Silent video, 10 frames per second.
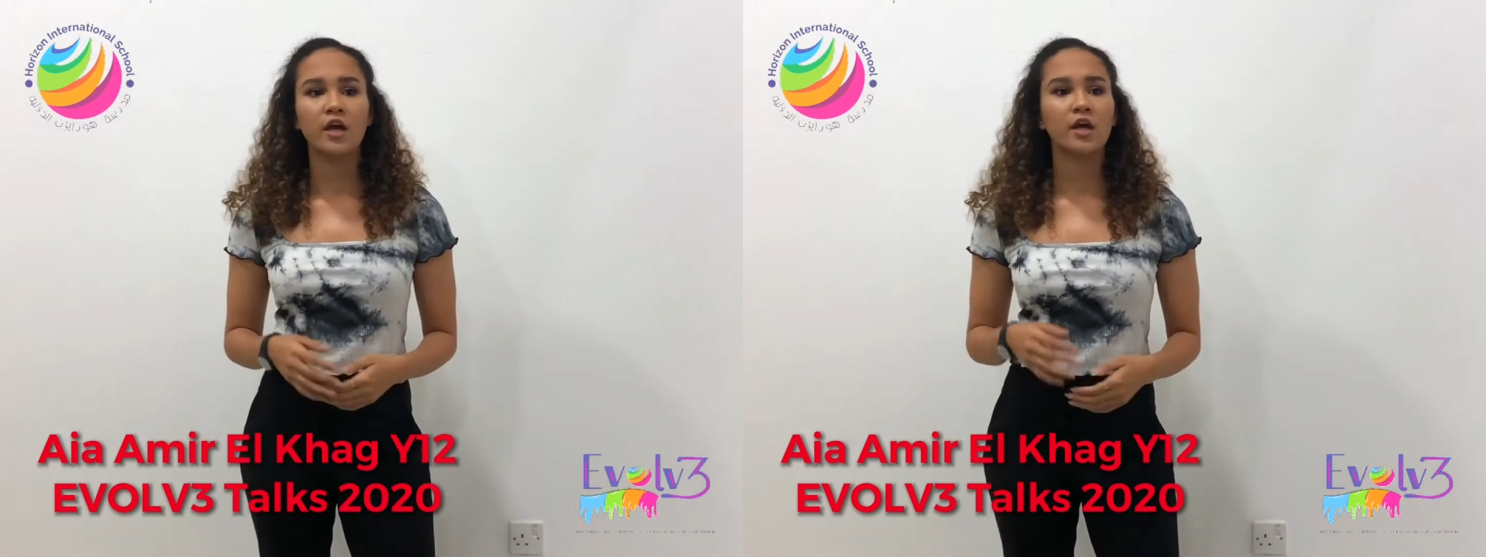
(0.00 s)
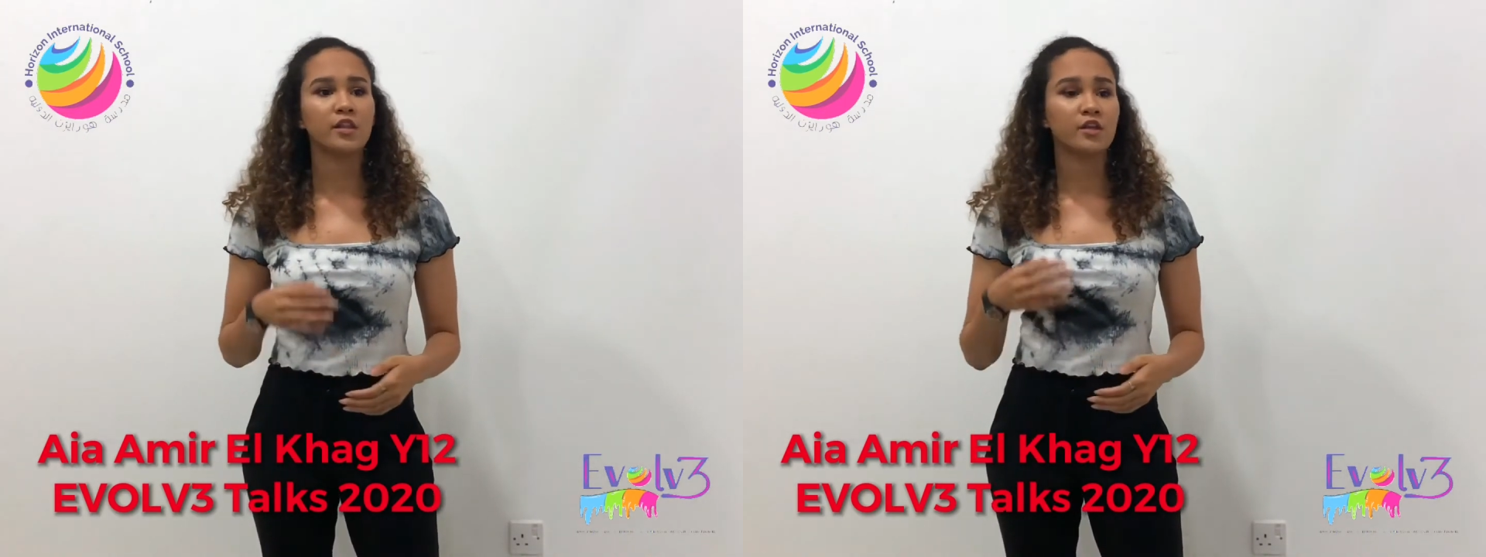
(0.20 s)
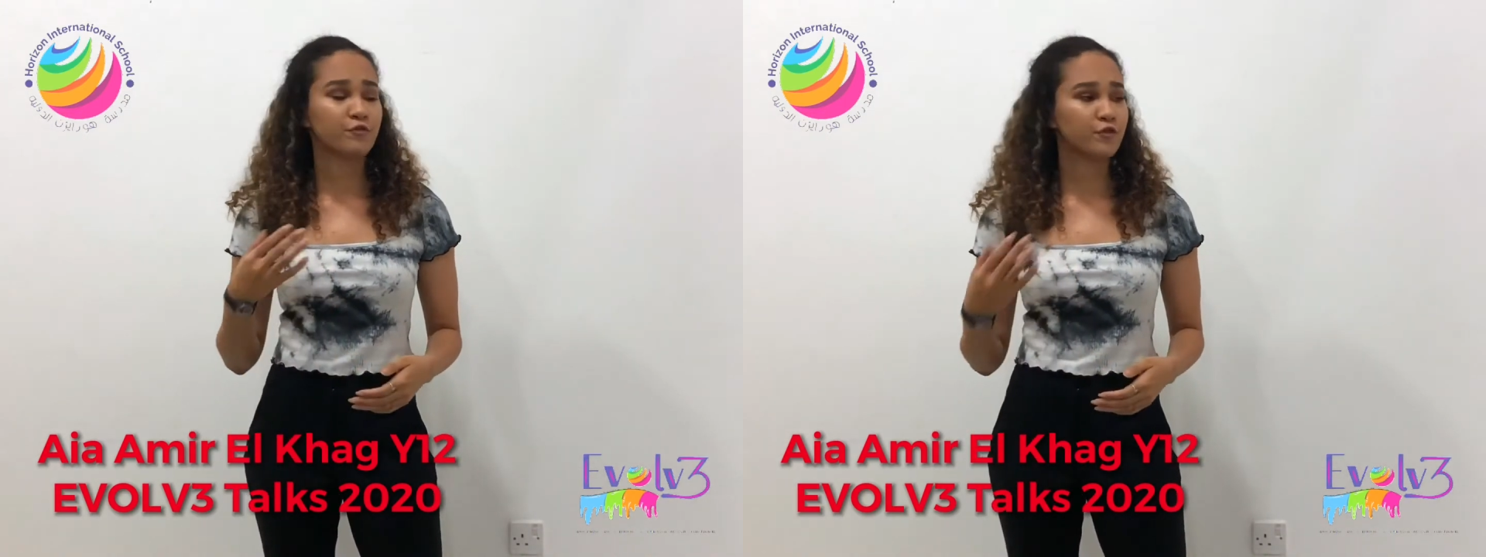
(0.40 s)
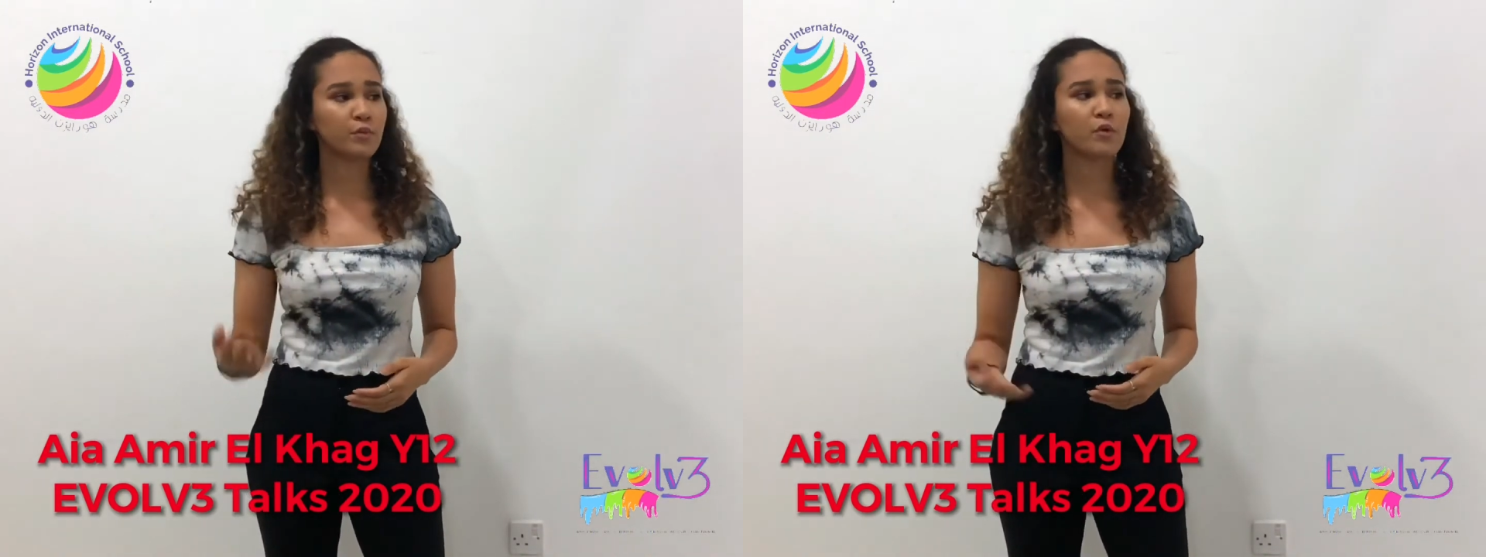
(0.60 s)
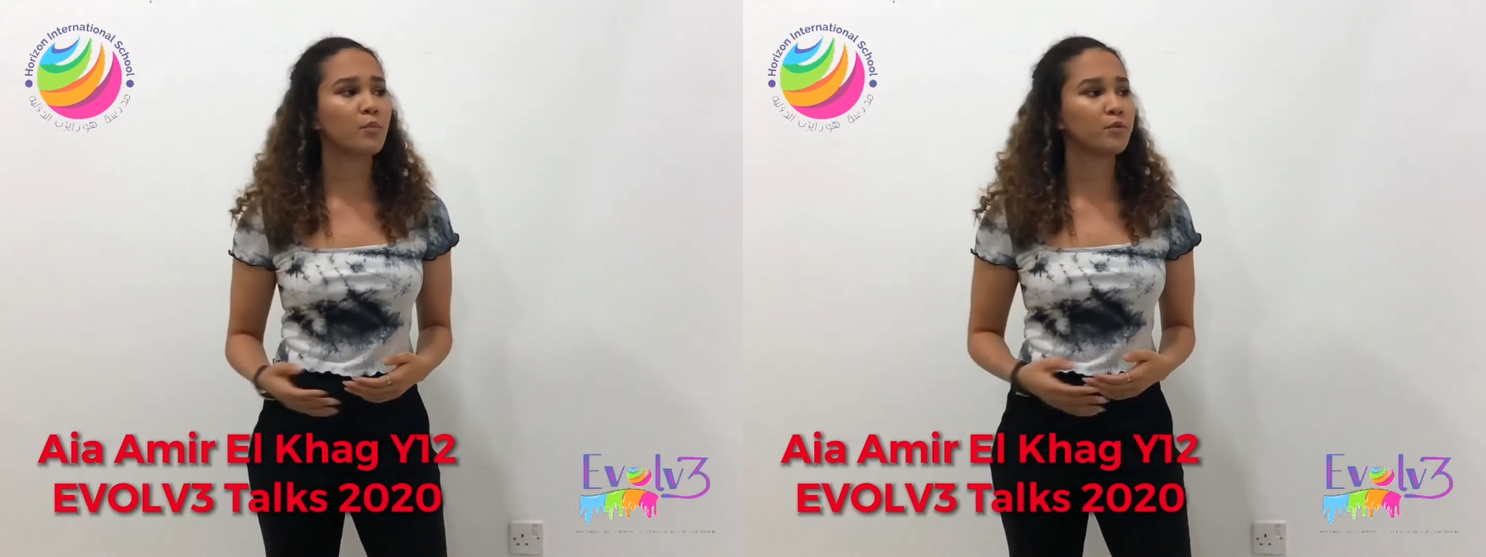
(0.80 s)
There are fewer
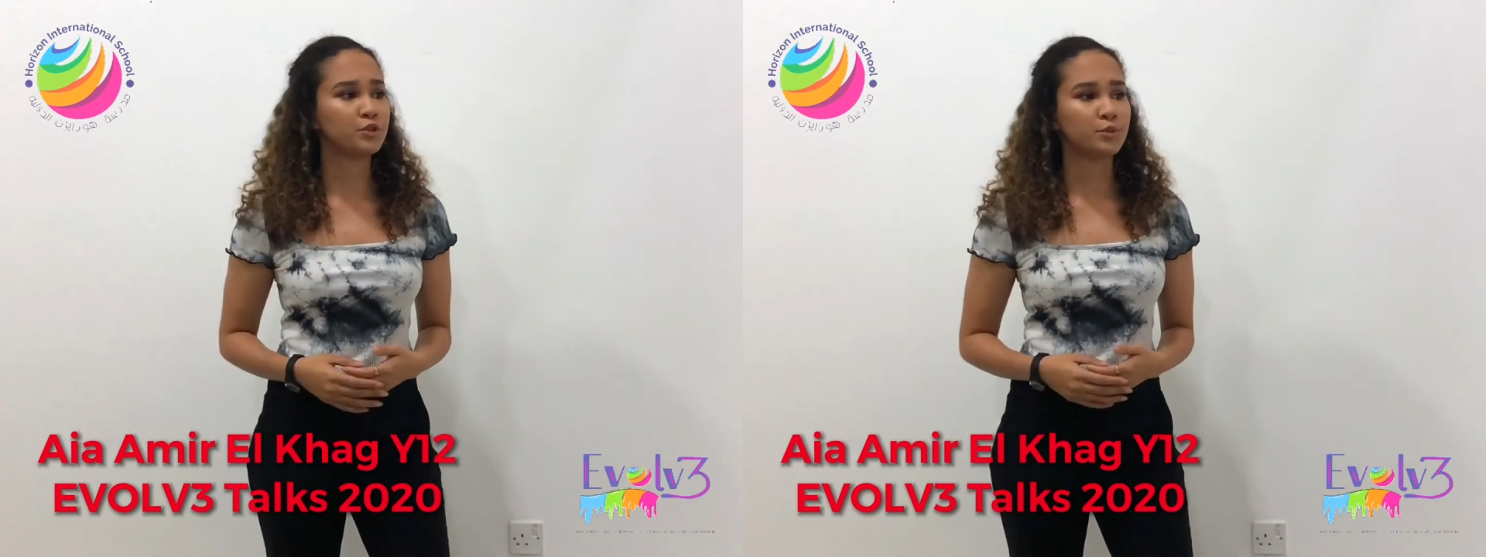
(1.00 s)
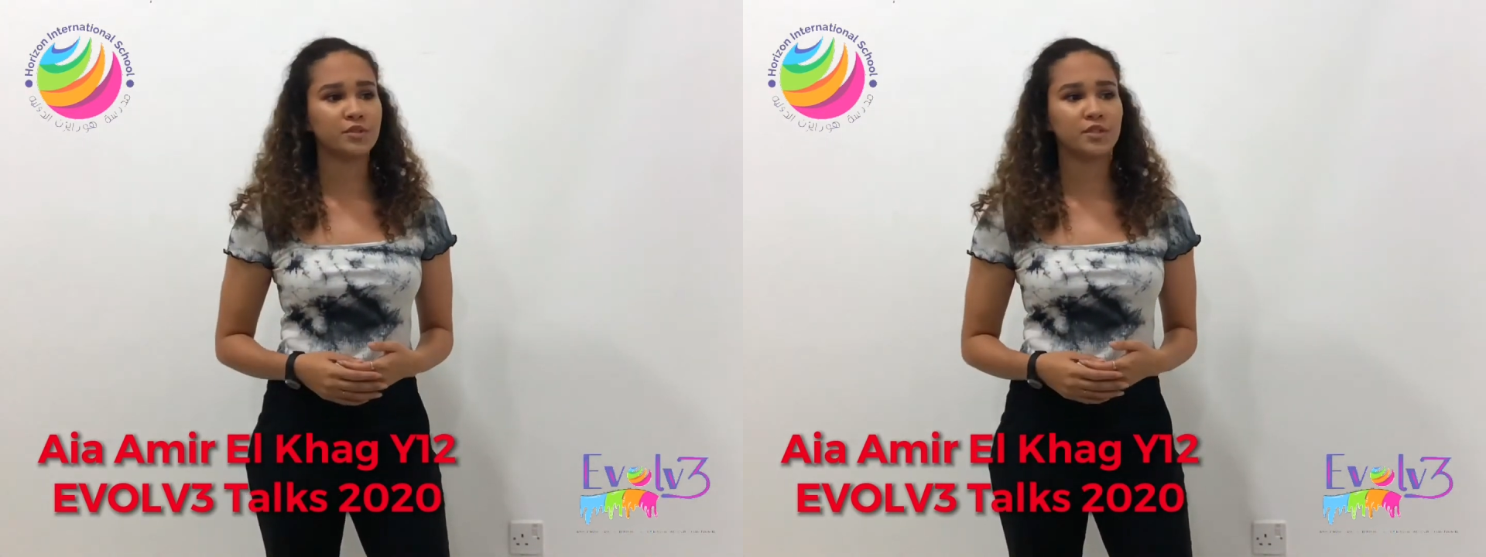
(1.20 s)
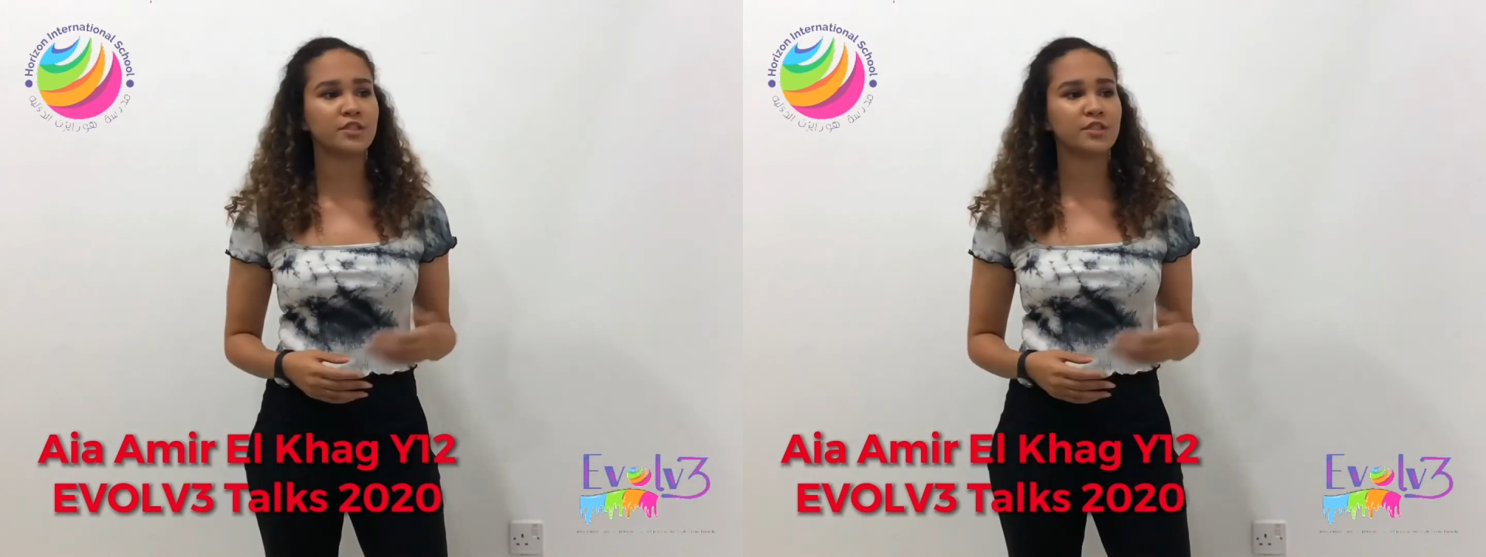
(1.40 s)
opportunities